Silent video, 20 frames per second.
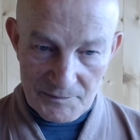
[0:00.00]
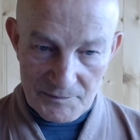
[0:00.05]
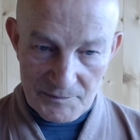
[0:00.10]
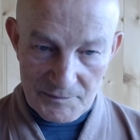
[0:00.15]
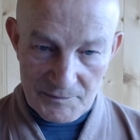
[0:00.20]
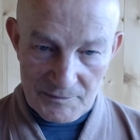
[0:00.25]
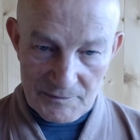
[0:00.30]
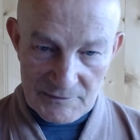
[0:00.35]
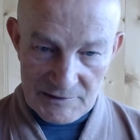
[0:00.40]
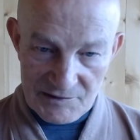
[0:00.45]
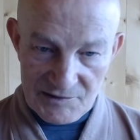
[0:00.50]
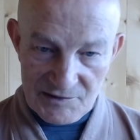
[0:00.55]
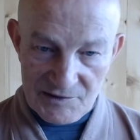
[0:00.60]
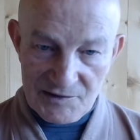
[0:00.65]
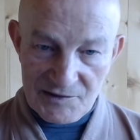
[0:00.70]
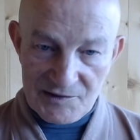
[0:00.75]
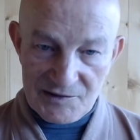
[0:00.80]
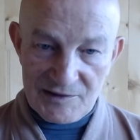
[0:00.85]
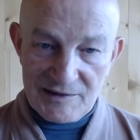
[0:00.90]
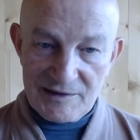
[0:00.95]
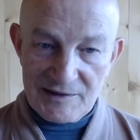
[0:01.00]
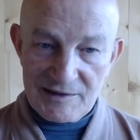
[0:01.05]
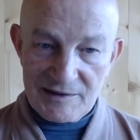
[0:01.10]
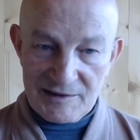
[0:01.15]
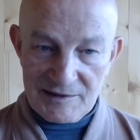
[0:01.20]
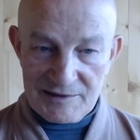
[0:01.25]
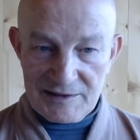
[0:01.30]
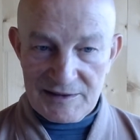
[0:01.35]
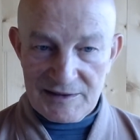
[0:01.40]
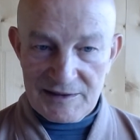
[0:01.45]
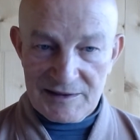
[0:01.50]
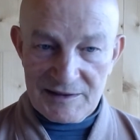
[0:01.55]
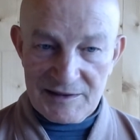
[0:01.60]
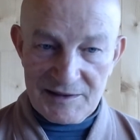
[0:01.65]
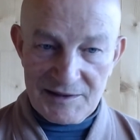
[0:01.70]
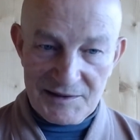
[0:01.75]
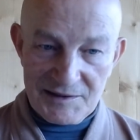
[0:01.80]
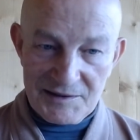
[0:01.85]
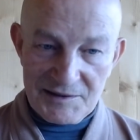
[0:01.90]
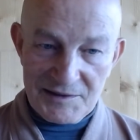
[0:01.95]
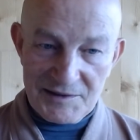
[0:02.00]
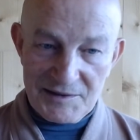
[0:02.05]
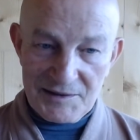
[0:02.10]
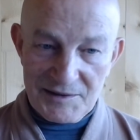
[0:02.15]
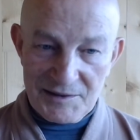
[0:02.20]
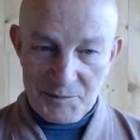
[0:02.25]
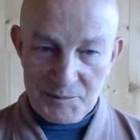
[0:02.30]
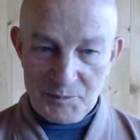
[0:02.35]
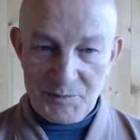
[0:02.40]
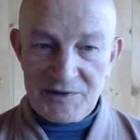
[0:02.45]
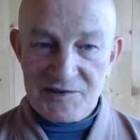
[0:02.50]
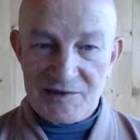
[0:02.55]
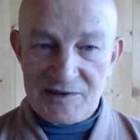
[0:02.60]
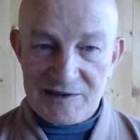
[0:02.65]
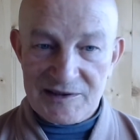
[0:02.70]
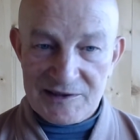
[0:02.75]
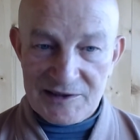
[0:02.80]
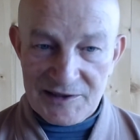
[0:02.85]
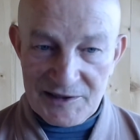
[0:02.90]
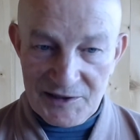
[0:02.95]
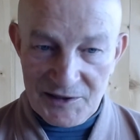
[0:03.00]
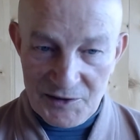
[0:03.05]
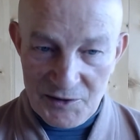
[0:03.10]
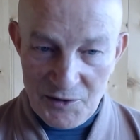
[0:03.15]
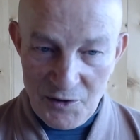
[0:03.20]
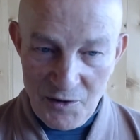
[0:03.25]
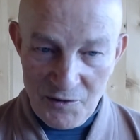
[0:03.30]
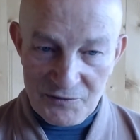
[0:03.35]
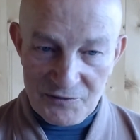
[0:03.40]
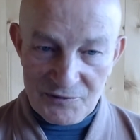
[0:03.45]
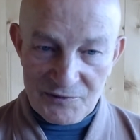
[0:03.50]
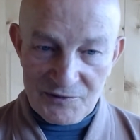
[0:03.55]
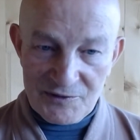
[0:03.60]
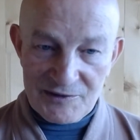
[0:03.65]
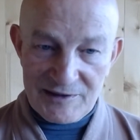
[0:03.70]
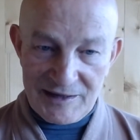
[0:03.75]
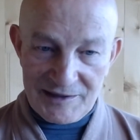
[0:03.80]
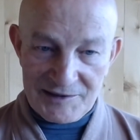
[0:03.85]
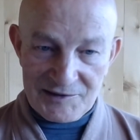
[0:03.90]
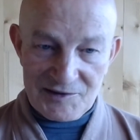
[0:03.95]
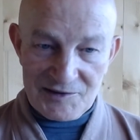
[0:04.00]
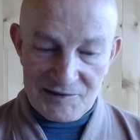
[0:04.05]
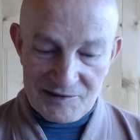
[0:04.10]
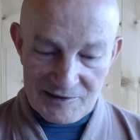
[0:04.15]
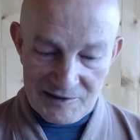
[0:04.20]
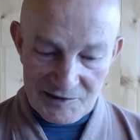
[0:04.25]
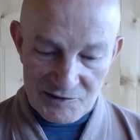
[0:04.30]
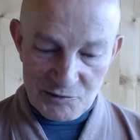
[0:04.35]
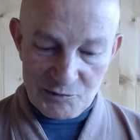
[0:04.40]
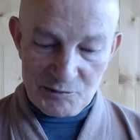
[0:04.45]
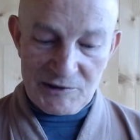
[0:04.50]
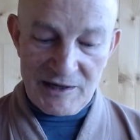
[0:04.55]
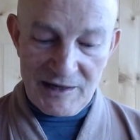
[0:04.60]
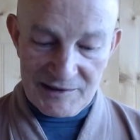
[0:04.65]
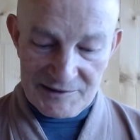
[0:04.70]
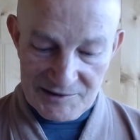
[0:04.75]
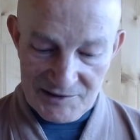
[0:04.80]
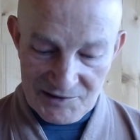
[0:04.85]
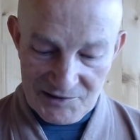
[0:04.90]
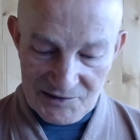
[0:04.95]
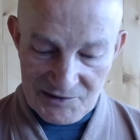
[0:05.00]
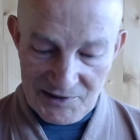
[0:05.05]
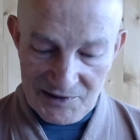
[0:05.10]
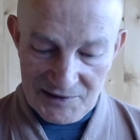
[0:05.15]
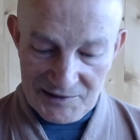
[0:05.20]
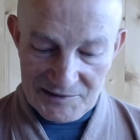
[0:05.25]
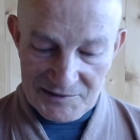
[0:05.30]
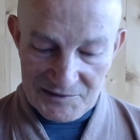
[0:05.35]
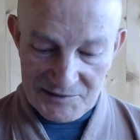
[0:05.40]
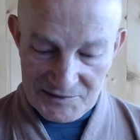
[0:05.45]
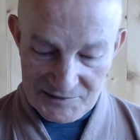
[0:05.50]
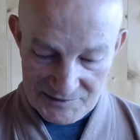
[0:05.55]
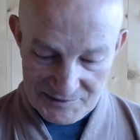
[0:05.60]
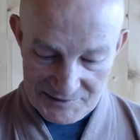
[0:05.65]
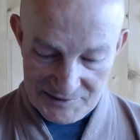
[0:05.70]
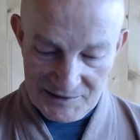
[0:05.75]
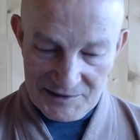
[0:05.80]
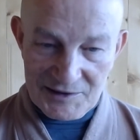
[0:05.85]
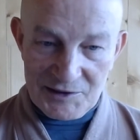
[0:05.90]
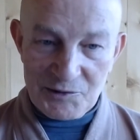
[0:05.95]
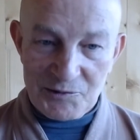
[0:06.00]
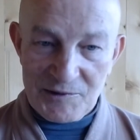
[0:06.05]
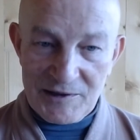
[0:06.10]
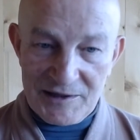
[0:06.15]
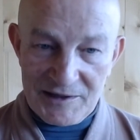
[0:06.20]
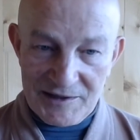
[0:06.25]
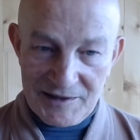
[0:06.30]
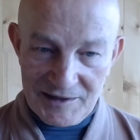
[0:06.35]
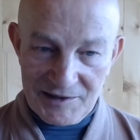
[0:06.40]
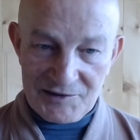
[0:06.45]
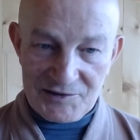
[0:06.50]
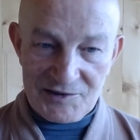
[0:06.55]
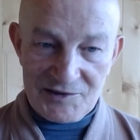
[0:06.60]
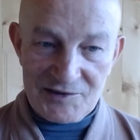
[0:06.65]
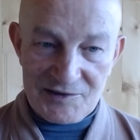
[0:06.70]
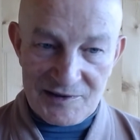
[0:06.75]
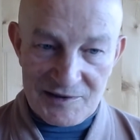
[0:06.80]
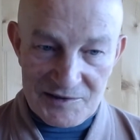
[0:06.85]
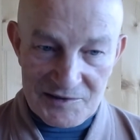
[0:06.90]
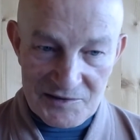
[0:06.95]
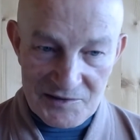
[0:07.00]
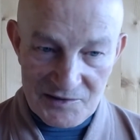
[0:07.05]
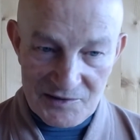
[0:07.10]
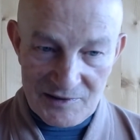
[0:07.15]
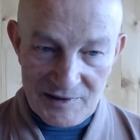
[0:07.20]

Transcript: This is the mystery of existence. We understand, in a way, existence